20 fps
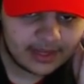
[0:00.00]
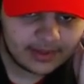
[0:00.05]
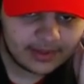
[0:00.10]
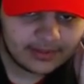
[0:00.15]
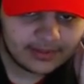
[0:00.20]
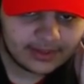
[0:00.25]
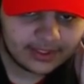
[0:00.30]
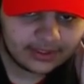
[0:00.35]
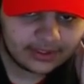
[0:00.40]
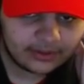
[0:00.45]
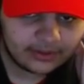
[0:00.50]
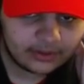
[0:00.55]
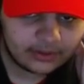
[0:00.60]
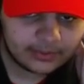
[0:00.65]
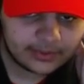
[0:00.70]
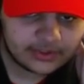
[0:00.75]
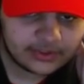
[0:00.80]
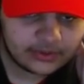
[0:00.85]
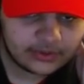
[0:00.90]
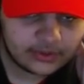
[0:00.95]
I may be a
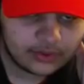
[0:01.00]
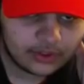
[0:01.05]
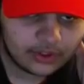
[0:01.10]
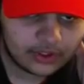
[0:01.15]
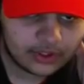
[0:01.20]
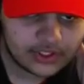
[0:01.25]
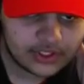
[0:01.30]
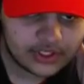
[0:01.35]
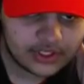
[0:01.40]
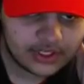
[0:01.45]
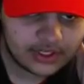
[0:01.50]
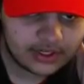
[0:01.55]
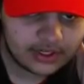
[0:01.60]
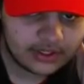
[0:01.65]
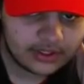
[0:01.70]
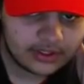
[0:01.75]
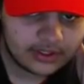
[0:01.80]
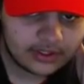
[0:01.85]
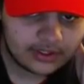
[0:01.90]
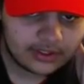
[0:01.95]
little bit too harsh
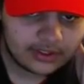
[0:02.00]
here.